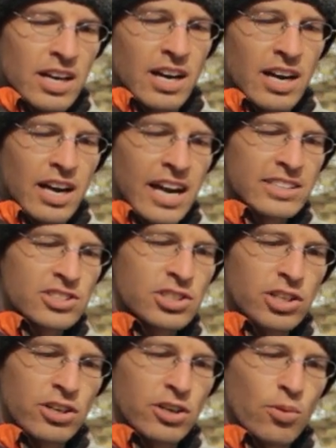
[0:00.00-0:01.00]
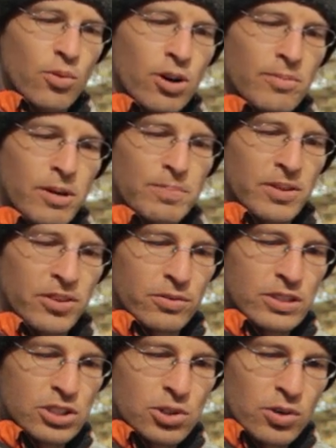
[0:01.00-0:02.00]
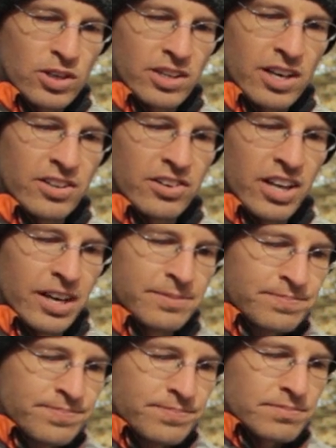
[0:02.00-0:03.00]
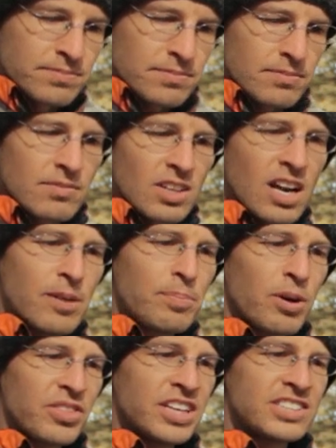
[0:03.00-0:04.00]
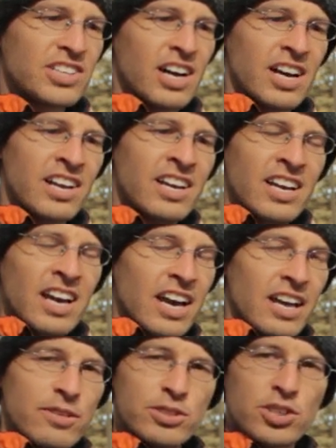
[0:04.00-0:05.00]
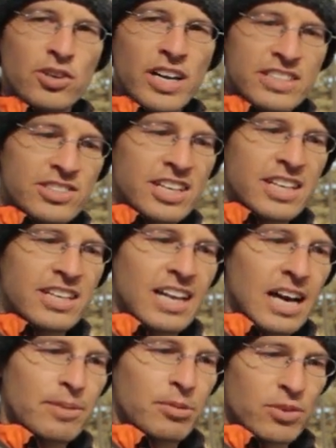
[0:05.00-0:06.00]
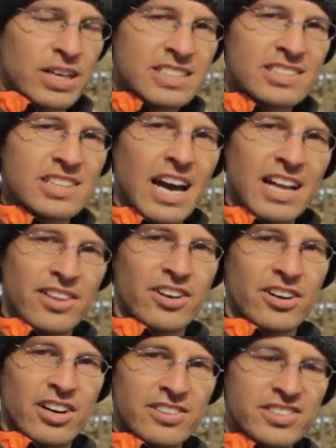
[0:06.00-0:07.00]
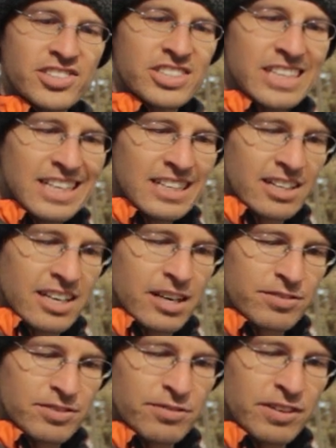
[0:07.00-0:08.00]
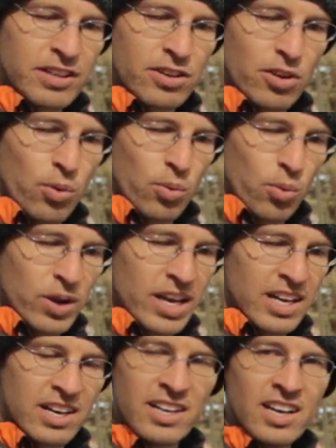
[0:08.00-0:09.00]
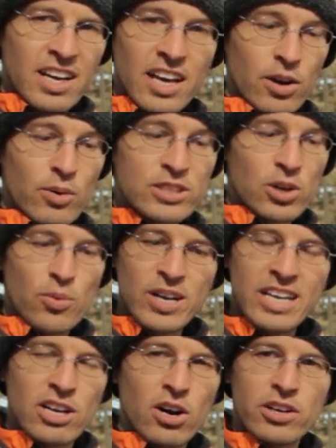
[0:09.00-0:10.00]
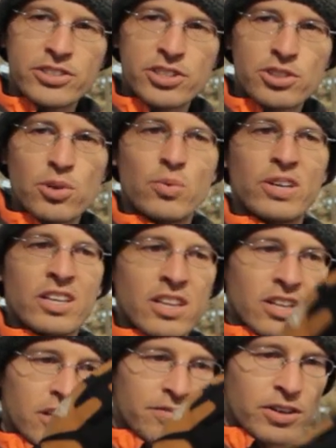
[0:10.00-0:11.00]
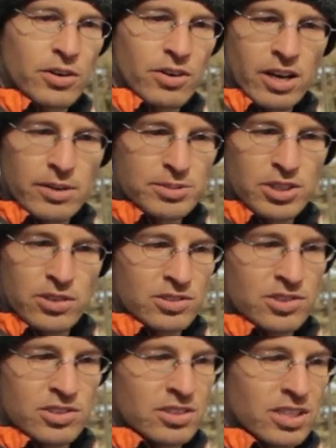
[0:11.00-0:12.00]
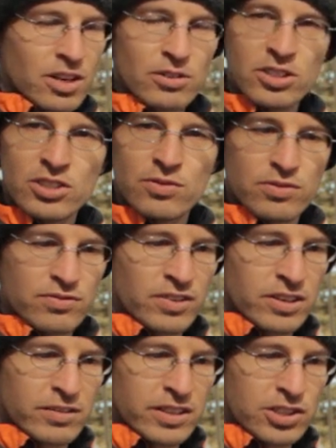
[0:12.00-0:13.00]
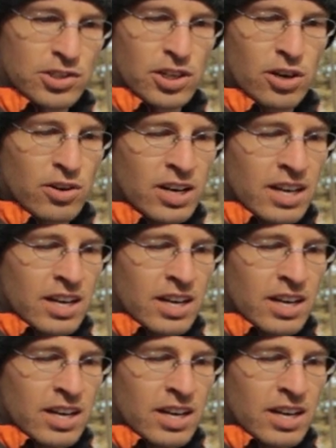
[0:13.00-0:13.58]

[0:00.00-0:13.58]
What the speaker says: As it started to warm up at the resort the other day, I put these on, and it was great skiing down, but when I sat there on the ski lift feeling the wind, and it wasn't windy at all, it's just the wind of the lift going up, so it's just very, very slow.